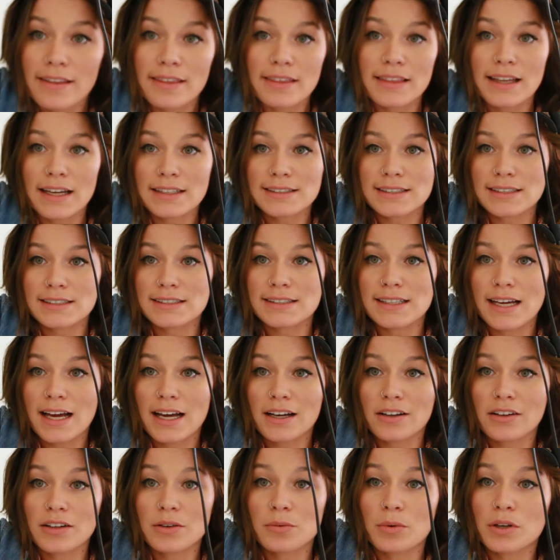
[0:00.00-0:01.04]
That's
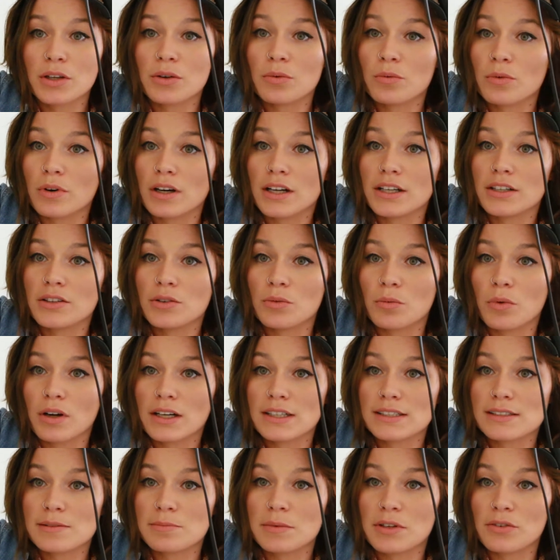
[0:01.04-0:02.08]
exactly what you want. You want
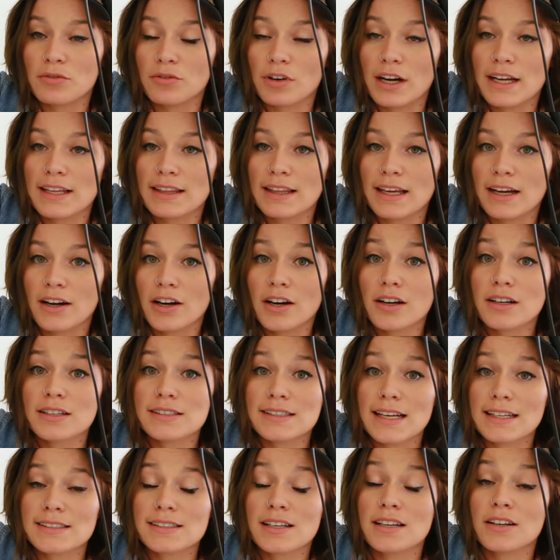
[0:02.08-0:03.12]
it to be right there because
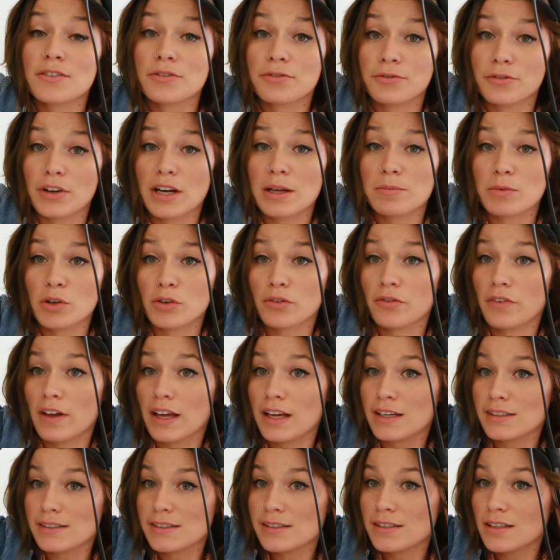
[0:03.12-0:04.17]
that's gonna frame your
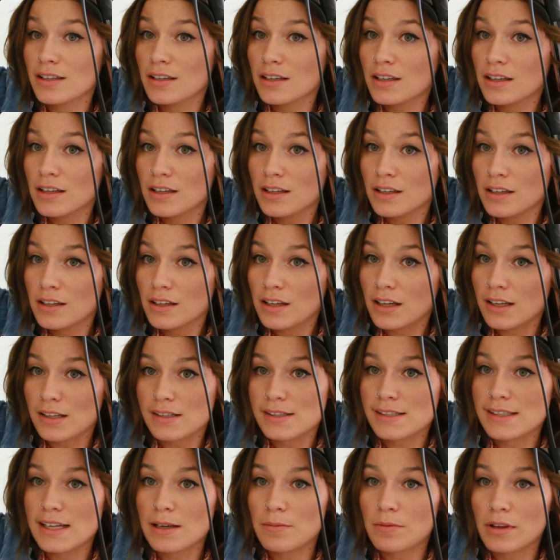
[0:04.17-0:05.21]
face. And
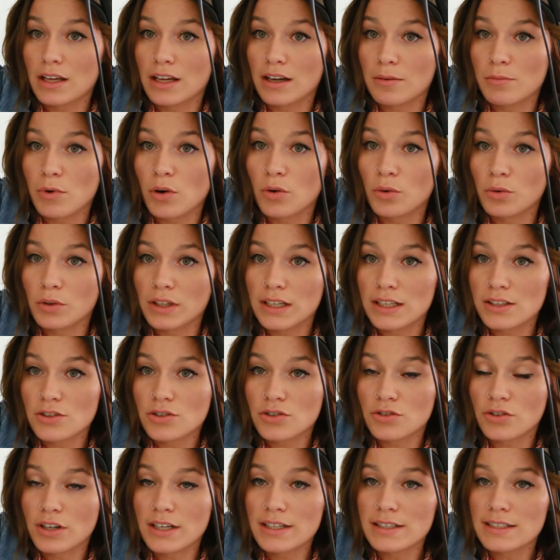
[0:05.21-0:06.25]
same thing, I'm holding it
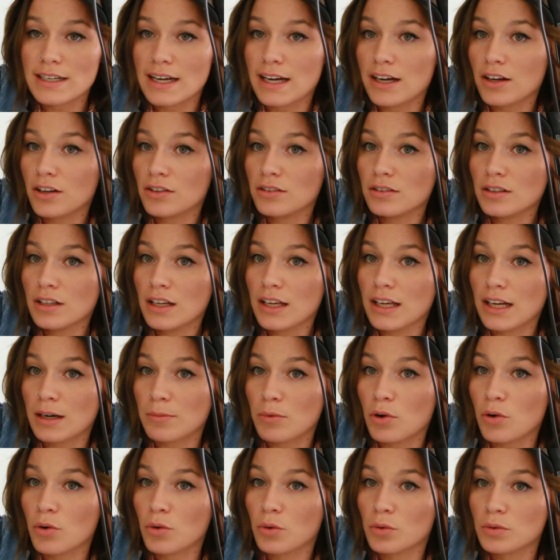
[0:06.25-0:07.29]
straight down and I'm
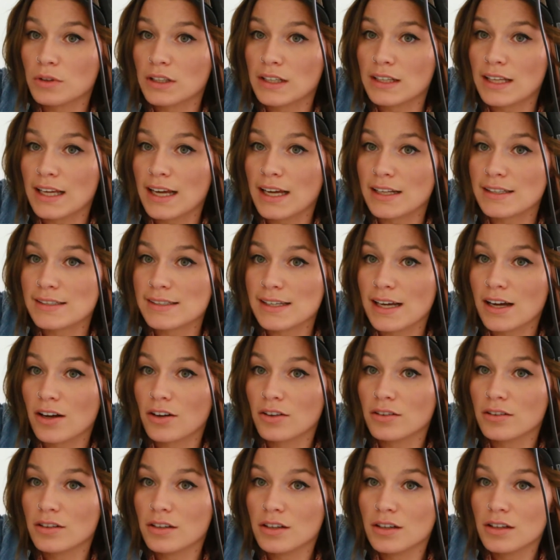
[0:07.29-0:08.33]
holding the ends out.